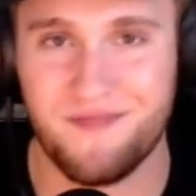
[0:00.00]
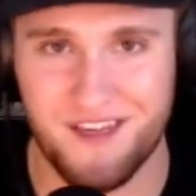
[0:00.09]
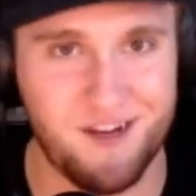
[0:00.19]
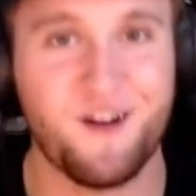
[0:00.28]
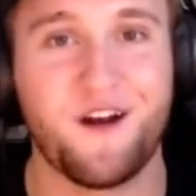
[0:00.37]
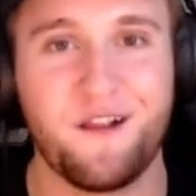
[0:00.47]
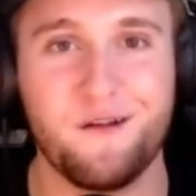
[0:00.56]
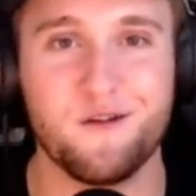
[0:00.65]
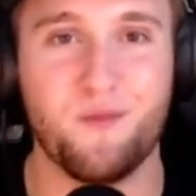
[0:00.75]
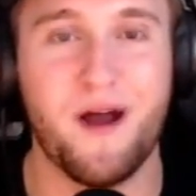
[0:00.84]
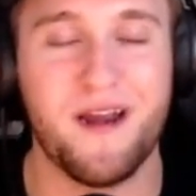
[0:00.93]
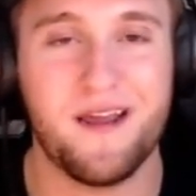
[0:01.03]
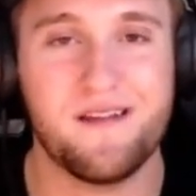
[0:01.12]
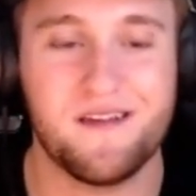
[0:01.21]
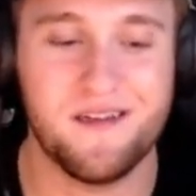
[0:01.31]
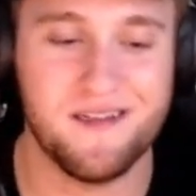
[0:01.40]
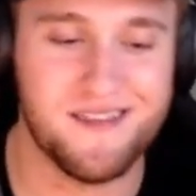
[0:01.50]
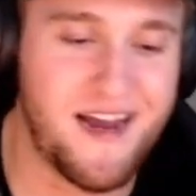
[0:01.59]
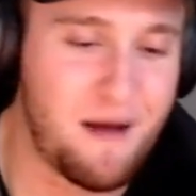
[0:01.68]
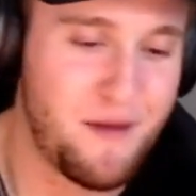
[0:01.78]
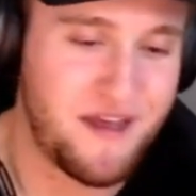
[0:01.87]
You're going to lose, buddy, because I
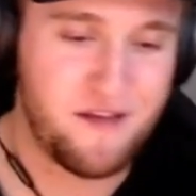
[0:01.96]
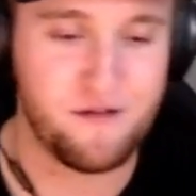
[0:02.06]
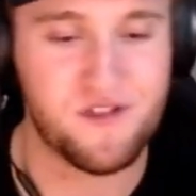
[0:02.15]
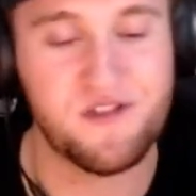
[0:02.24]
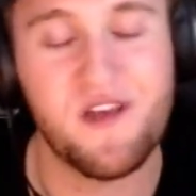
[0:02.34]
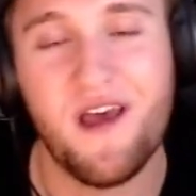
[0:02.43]
got my Utes